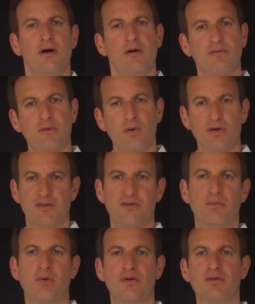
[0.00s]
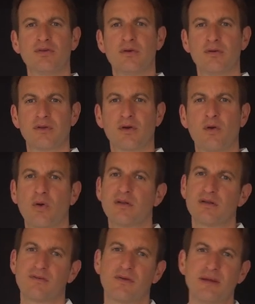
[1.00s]
Of course, it's important to know the
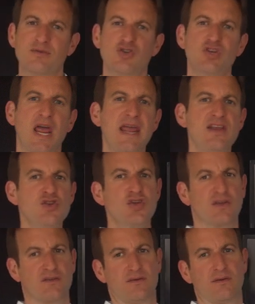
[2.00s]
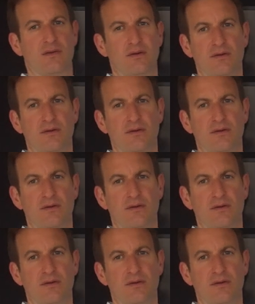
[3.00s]
coordinate frame changes